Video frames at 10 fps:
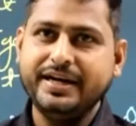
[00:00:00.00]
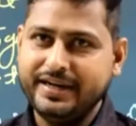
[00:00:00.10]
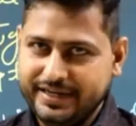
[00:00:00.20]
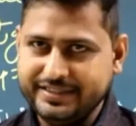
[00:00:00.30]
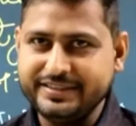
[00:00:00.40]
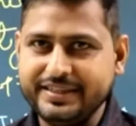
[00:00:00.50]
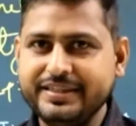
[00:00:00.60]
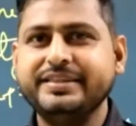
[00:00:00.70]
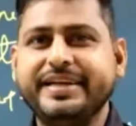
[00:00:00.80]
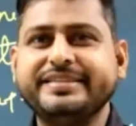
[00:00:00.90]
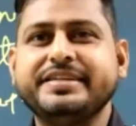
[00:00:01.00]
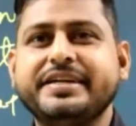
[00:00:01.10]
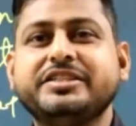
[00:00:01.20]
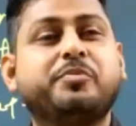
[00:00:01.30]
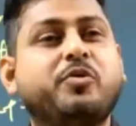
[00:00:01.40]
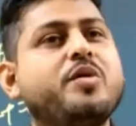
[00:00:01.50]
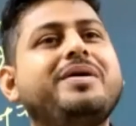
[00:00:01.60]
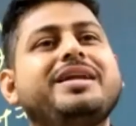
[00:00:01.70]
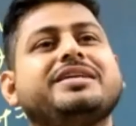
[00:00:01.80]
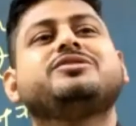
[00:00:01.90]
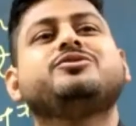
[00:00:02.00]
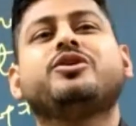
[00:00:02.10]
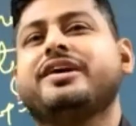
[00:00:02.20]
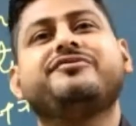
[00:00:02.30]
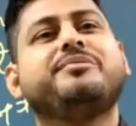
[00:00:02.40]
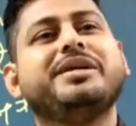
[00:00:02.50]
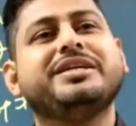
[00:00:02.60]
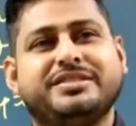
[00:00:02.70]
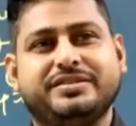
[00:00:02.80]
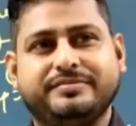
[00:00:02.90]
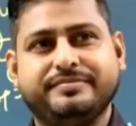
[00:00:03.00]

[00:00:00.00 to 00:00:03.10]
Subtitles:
Understand? That's the reason it's a probable list, not a confirmed list.